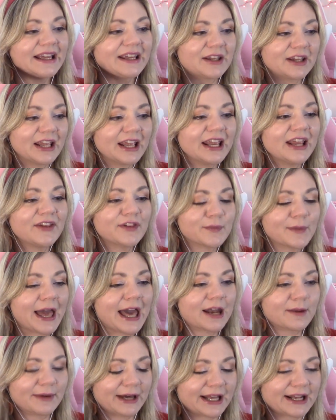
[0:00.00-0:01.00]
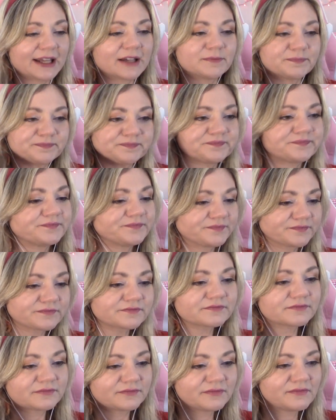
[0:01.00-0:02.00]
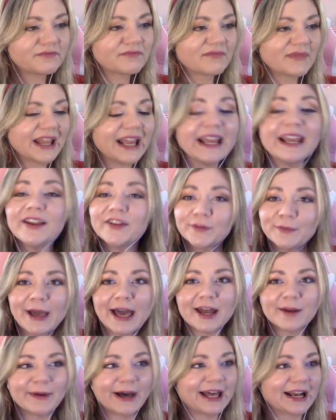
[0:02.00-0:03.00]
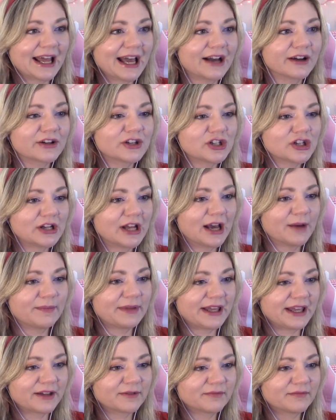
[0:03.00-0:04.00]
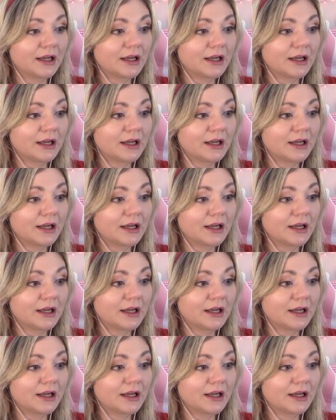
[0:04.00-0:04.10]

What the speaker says: He's mad about it. How could you not be?